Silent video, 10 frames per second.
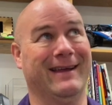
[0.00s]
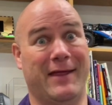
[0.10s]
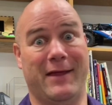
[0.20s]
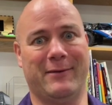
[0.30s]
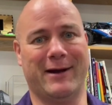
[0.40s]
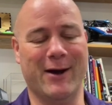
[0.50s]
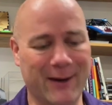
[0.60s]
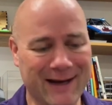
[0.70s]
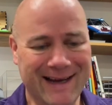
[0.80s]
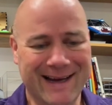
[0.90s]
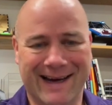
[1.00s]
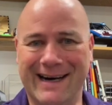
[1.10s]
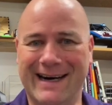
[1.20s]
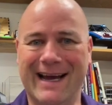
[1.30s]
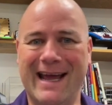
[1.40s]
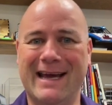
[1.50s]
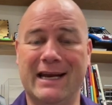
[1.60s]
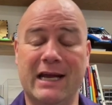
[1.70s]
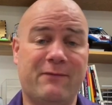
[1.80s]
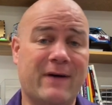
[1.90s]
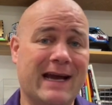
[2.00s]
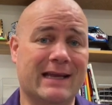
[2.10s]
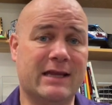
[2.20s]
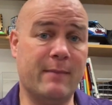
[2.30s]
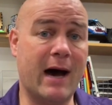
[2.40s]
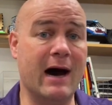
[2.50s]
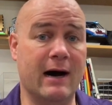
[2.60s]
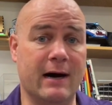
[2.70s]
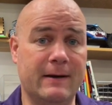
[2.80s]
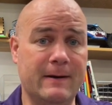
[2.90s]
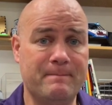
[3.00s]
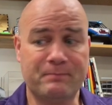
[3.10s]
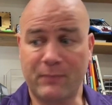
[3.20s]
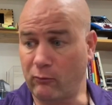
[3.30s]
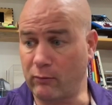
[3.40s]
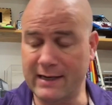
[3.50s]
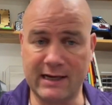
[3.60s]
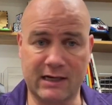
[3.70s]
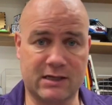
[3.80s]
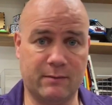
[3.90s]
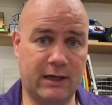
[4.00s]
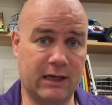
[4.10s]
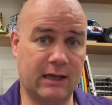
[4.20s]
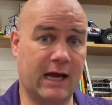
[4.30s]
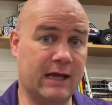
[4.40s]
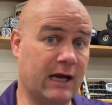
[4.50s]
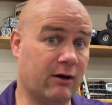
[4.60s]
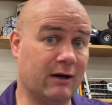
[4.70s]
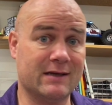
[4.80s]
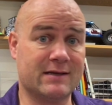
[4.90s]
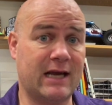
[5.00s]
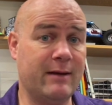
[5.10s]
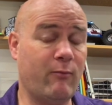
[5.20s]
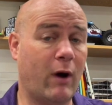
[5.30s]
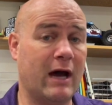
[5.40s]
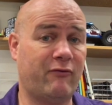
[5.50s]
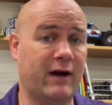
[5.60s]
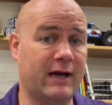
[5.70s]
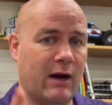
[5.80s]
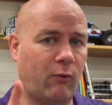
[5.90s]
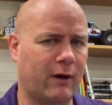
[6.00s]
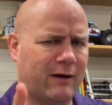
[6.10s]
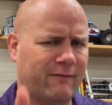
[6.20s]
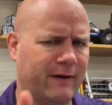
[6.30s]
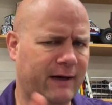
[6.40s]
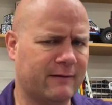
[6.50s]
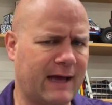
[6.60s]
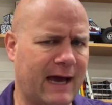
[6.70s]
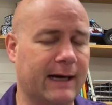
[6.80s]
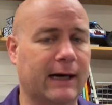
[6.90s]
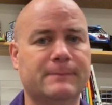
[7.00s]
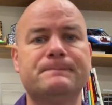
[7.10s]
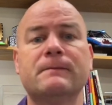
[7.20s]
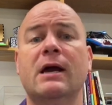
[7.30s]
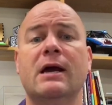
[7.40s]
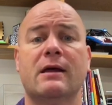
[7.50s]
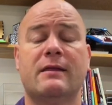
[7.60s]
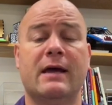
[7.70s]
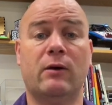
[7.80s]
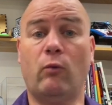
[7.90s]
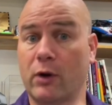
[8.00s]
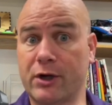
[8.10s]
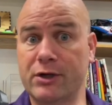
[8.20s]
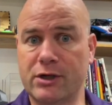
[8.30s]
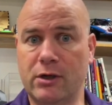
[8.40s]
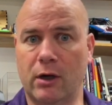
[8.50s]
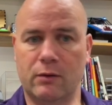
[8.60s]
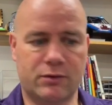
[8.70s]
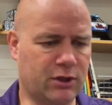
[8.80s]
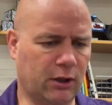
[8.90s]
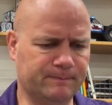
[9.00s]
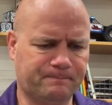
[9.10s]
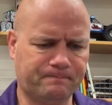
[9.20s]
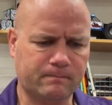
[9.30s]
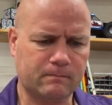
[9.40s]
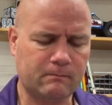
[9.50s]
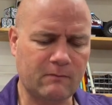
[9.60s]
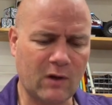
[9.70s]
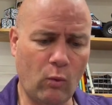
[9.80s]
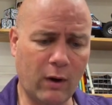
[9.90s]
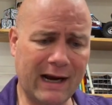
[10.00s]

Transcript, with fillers: there we go. Uh, and if I had them on right next to me and, and they're on the same Wi Fi network, figured that out, then we're good to go. So what I